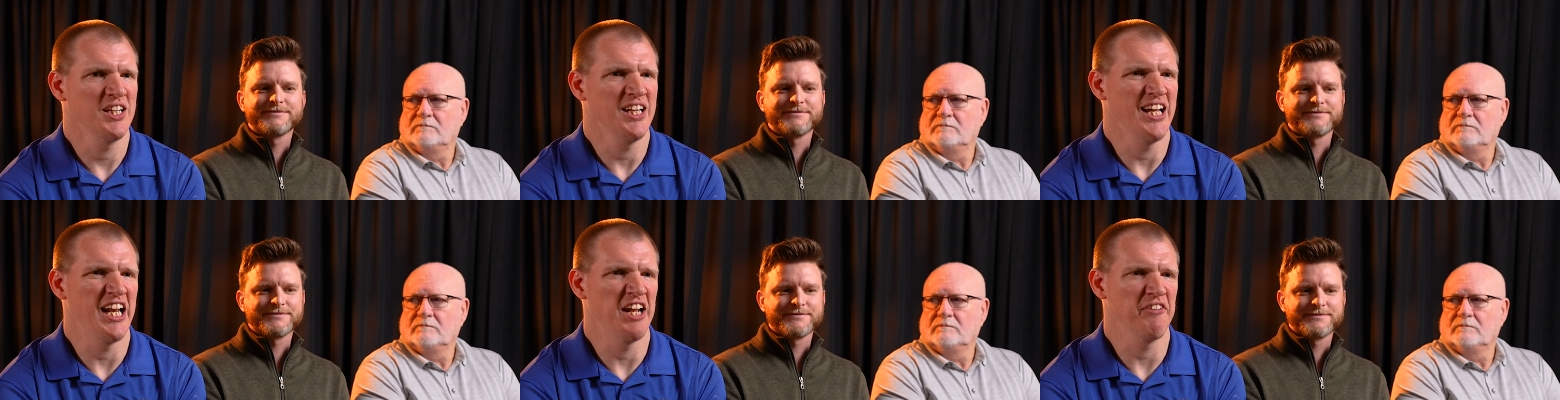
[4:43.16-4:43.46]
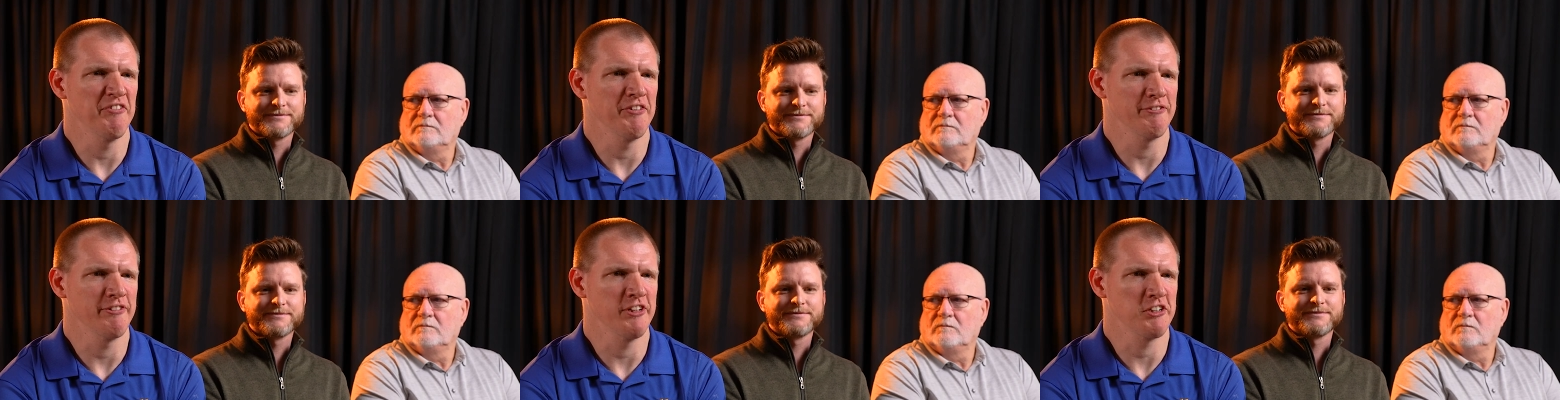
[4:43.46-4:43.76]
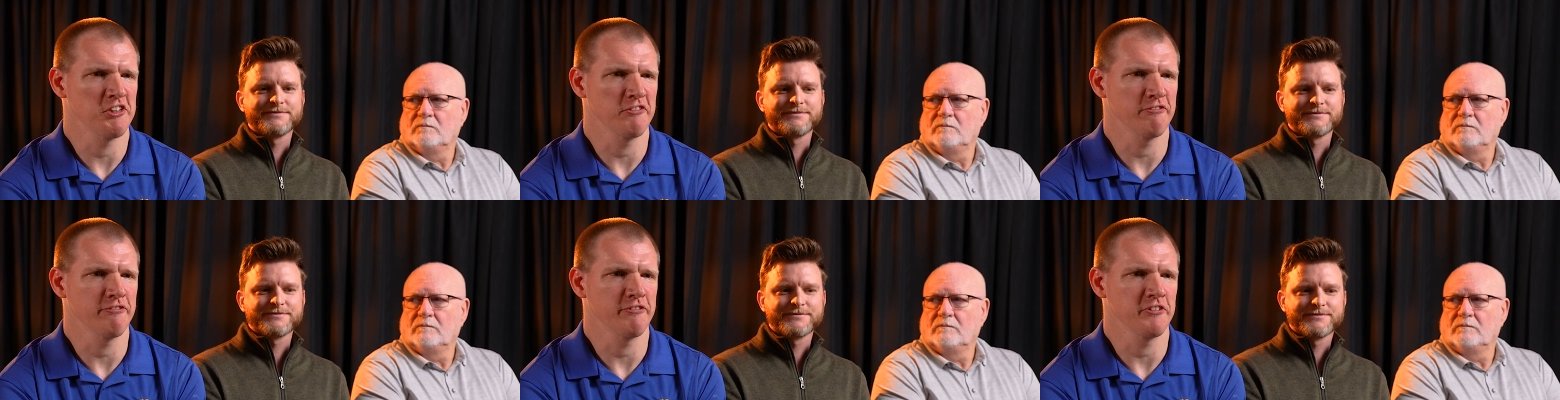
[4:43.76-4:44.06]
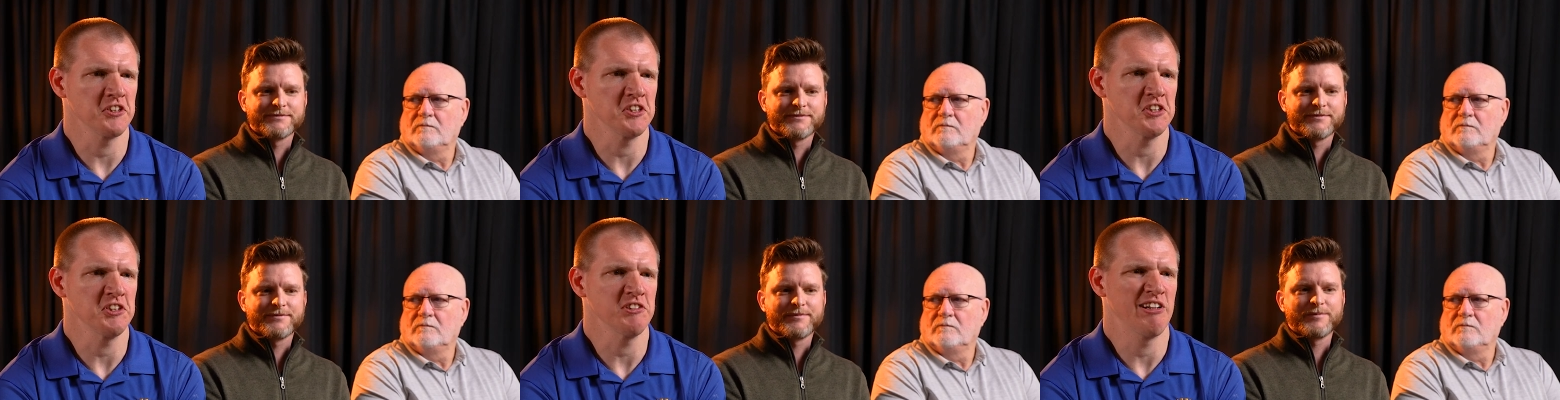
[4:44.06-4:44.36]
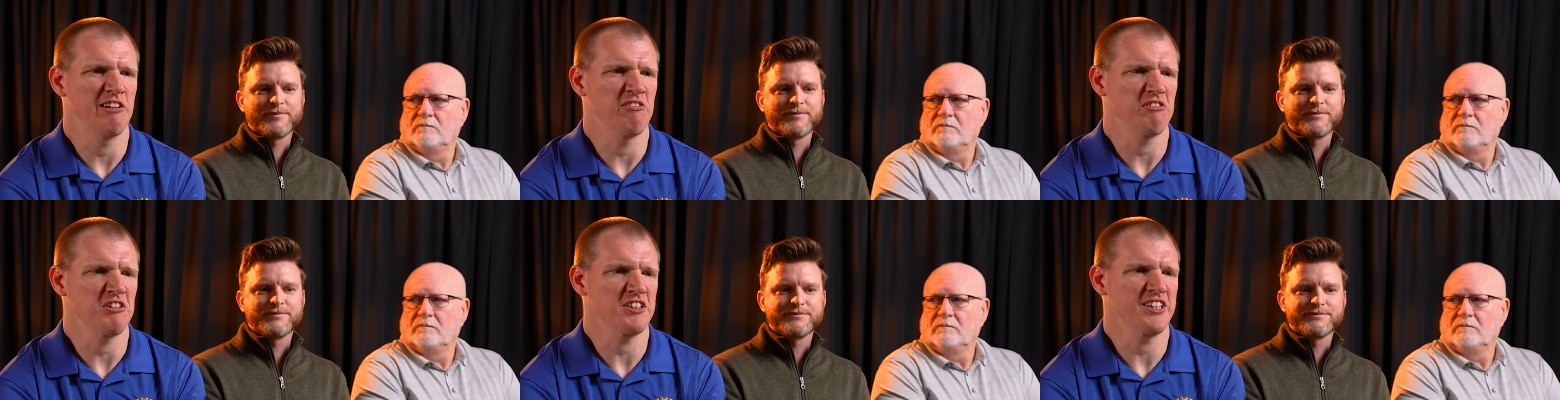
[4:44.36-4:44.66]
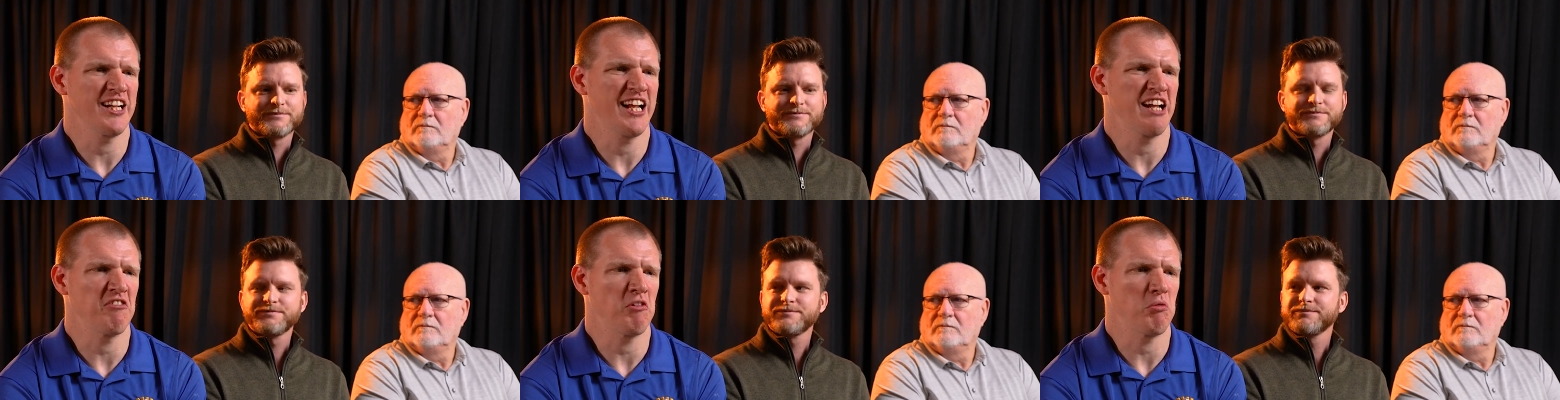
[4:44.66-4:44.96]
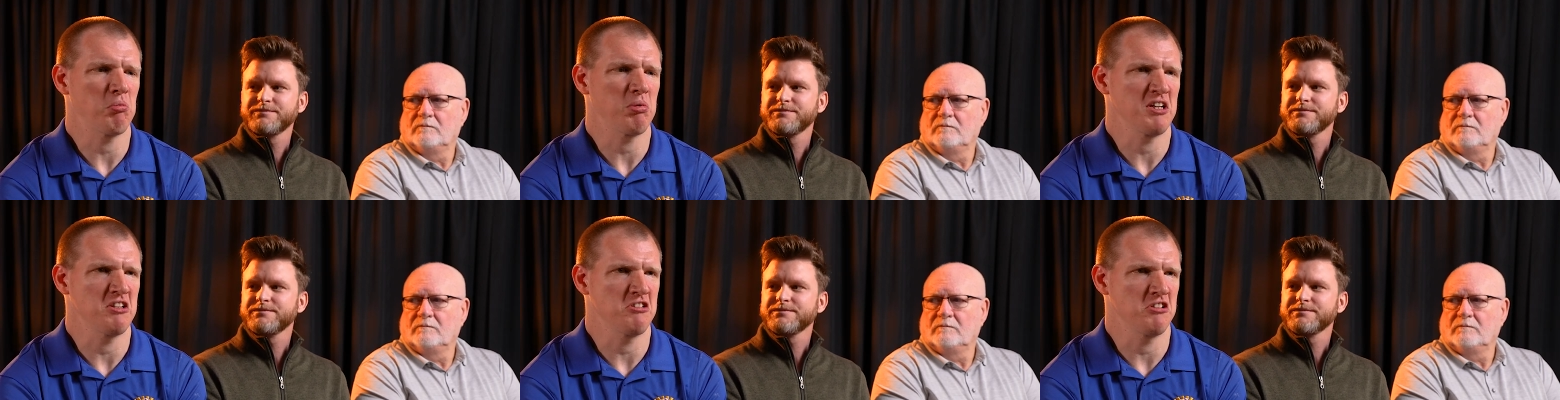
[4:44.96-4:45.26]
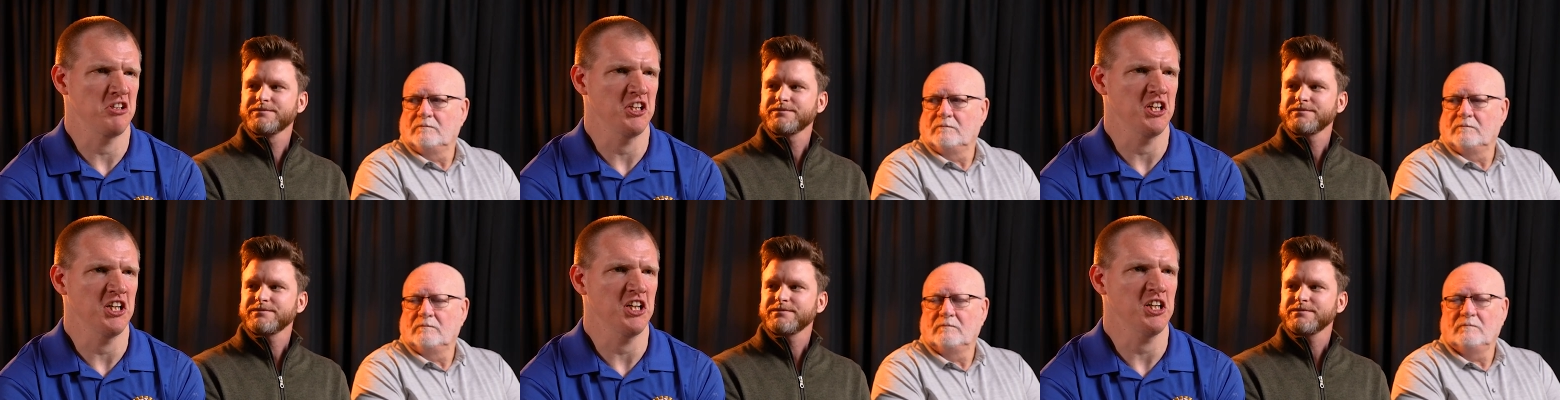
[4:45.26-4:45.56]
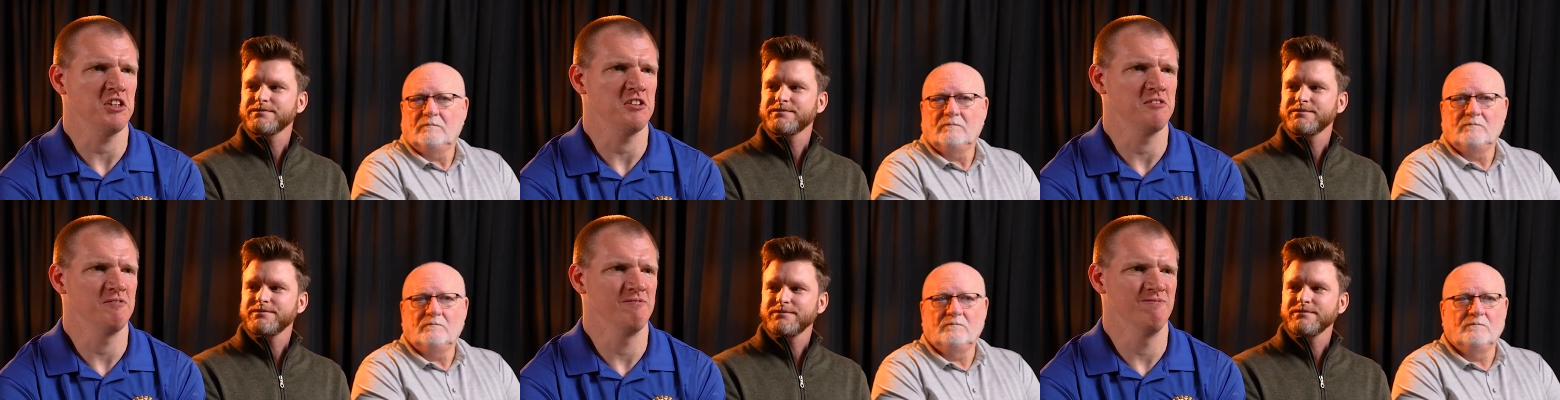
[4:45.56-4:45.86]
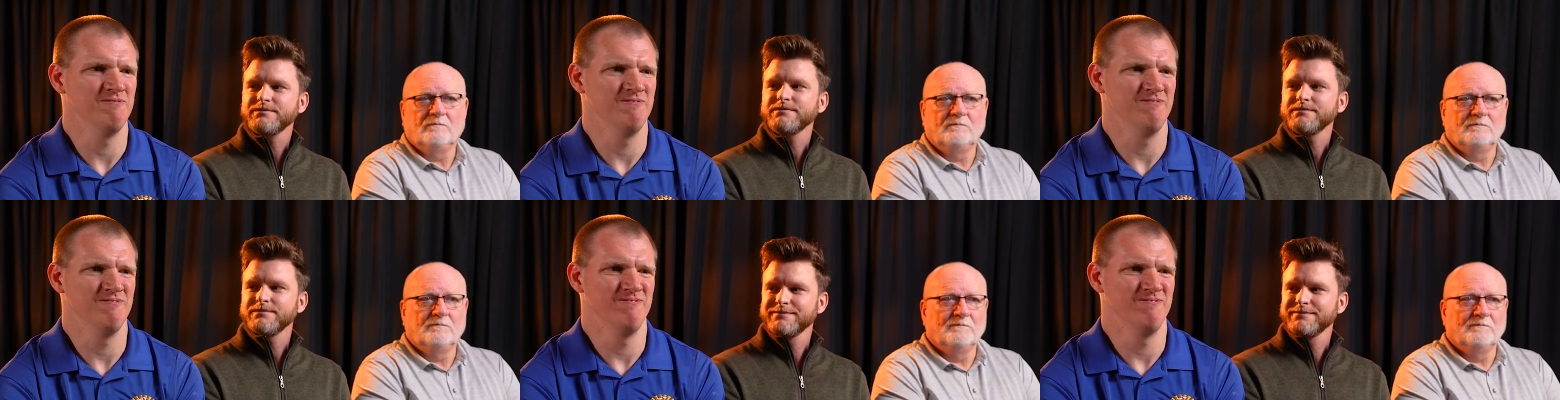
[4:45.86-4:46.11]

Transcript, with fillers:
Speaker 1: And if it wasn't for you, I wouldn't have a place to go.